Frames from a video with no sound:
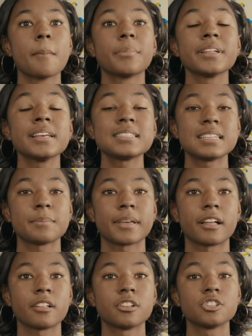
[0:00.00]
please
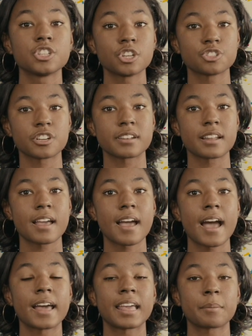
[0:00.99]
email children
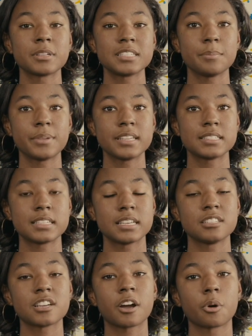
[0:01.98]
at
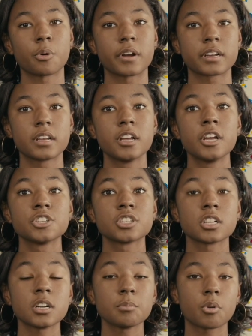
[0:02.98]
amitybc.org
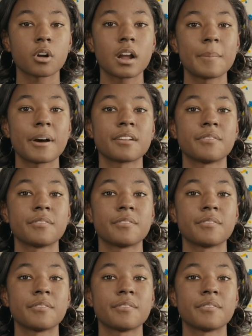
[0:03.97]
to learn more about